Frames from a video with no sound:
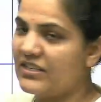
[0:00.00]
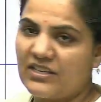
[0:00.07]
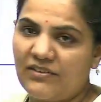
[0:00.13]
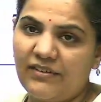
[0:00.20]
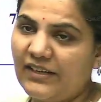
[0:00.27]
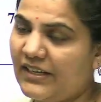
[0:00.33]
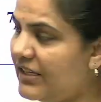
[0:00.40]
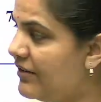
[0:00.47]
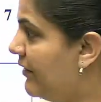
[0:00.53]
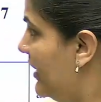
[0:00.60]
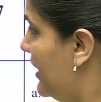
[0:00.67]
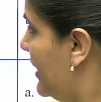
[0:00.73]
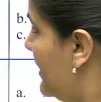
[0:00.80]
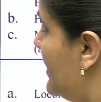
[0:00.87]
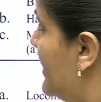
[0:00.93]
71
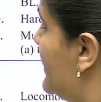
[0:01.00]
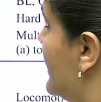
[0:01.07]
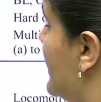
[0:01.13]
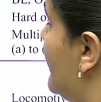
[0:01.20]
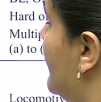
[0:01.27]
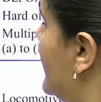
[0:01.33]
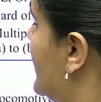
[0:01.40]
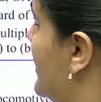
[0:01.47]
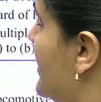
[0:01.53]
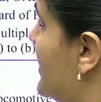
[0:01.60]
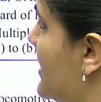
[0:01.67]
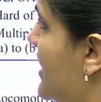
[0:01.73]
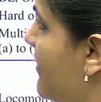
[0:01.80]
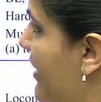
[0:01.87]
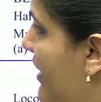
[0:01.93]
and the reservation is
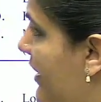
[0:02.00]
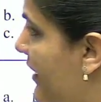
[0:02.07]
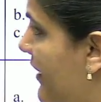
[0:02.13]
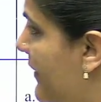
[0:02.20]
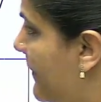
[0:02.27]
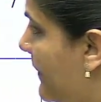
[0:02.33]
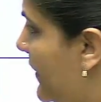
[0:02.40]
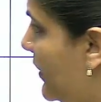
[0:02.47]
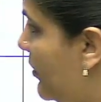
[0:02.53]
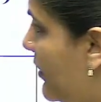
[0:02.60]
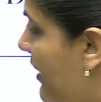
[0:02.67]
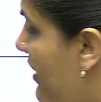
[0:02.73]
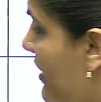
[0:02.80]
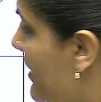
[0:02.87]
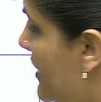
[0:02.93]
given here.
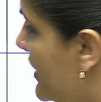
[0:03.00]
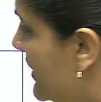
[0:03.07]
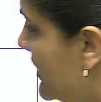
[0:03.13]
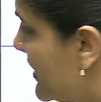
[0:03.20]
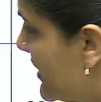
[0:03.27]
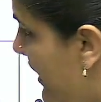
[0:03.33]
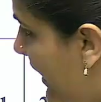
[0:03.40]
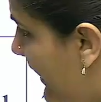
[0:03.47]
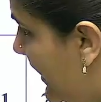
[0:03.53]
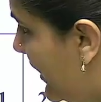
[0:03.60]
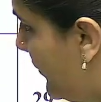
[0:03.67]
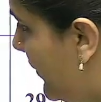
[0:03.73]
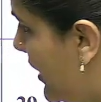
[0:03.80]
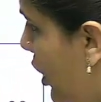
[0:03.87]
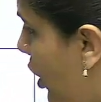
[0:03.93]
Okay,
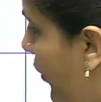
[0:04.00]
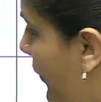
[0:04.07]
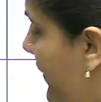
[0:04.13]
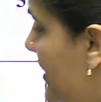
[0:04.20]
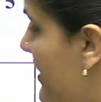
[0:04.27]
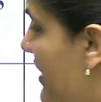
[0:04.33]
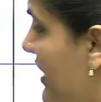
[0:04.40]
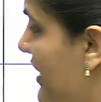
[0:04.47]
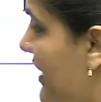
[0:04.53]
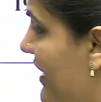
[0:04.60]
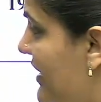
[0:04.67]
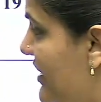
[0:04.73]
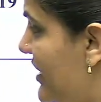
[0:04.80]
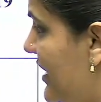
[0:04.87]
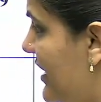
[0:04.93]
scientific officer
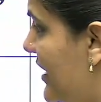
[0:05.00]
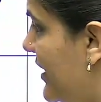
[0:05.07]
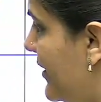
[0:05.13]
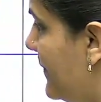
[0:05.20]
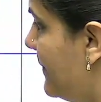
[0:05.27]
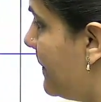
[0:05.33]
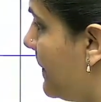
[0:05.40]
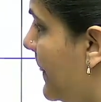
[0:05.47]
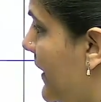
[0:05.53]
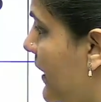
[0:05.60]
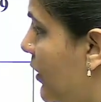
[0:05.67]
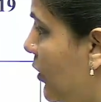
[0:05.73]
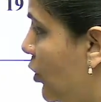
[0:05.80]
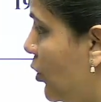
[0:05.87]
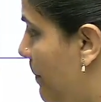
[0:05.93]
engineer,
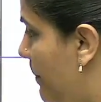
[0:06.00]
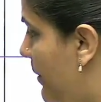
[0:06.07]
group